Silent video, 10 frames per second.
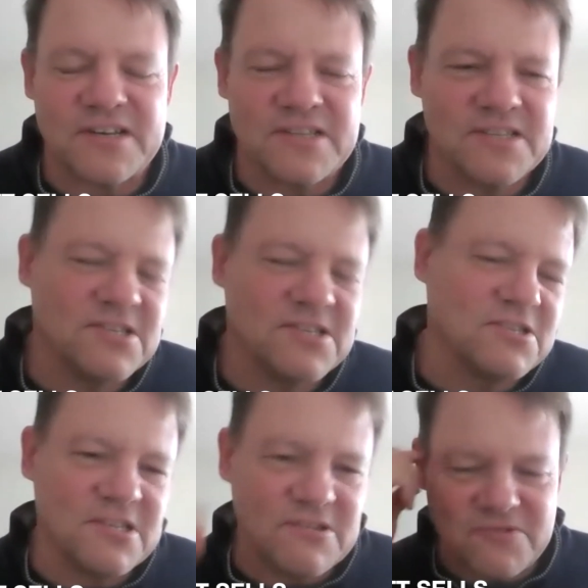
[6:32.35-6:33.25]
and this
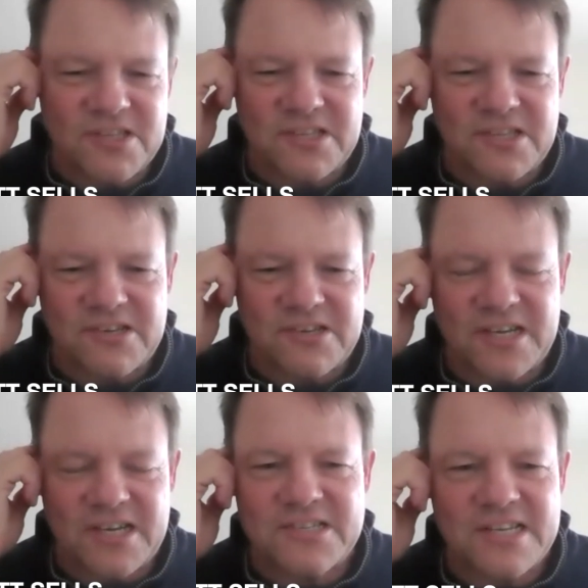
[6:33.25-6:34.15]
is within the
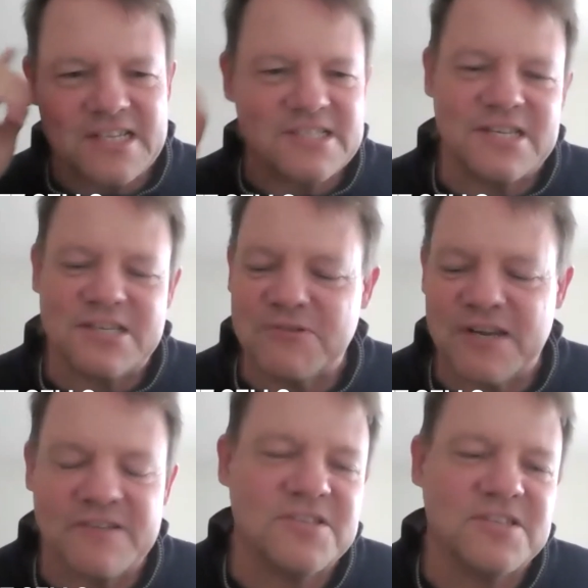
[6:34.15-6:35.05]
United States, I don't
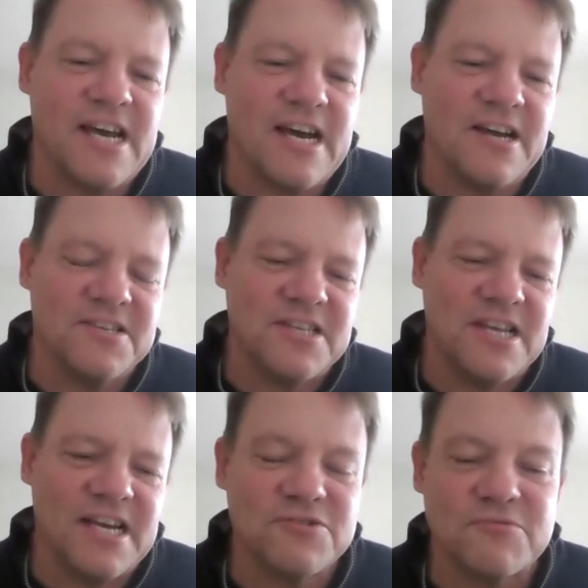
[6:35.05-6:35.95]
have
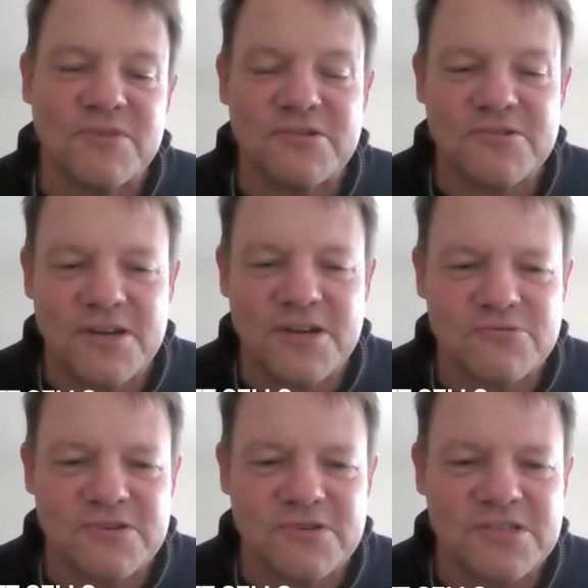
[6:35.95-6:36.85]
stats from other
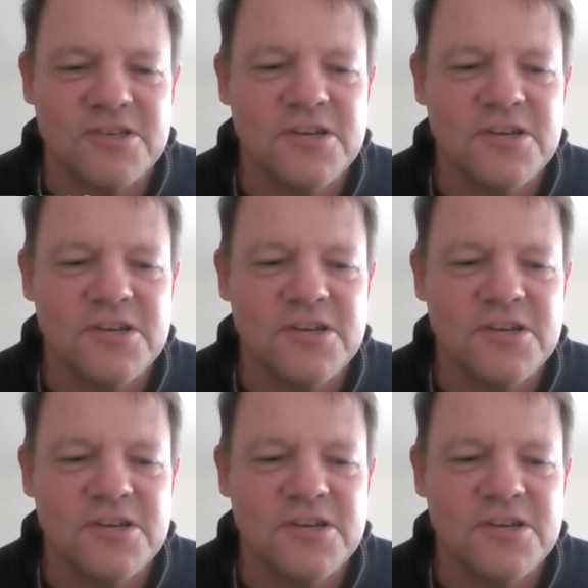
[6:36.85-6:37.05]
countries.